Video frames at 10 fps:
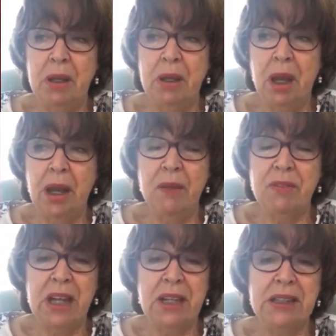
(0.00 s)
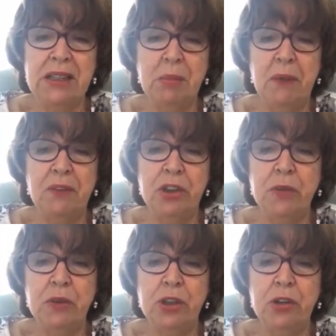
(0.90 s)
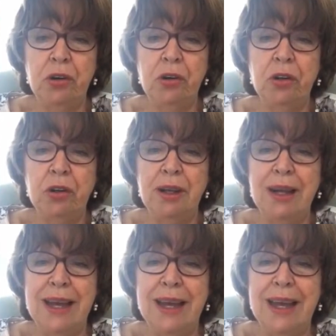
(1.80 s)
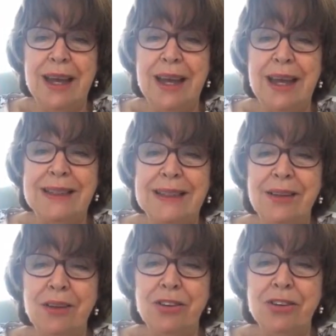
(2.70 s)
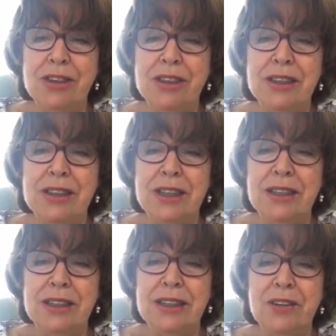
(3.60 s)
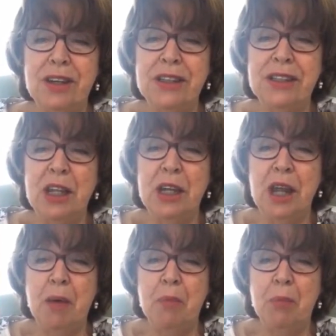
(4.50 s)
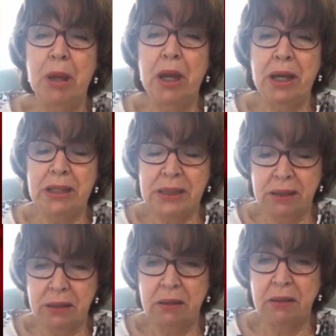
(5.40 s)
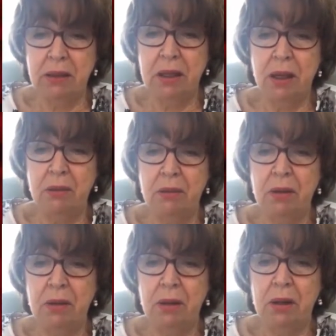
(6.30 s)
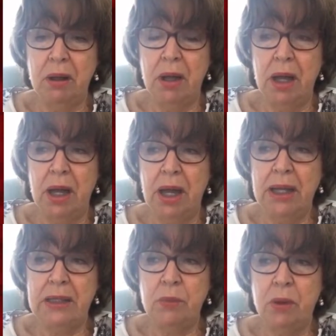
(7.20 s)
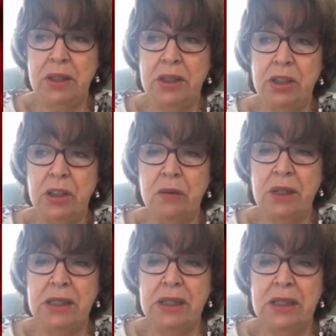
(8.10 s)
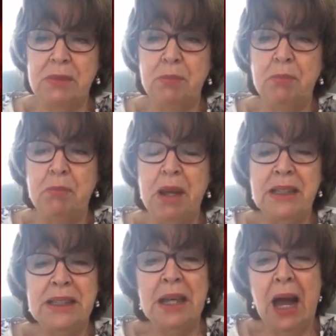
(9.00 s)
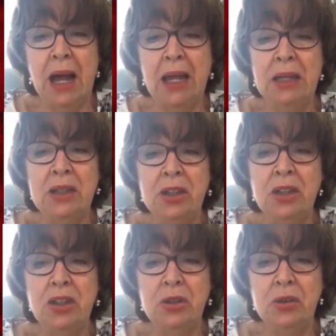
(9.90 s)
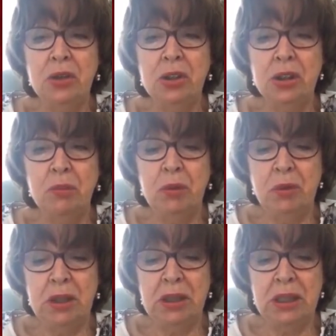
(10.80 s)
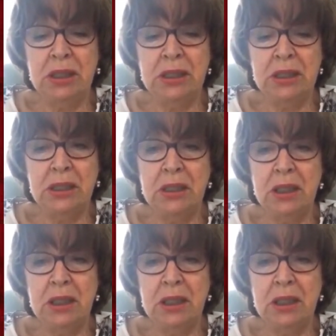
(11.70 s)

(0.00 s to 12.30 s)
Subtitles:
I've said this about the Jewish Chronicle, it's not just discrediting that person, What it's doing is it's lying to the Jewish community, isn't it?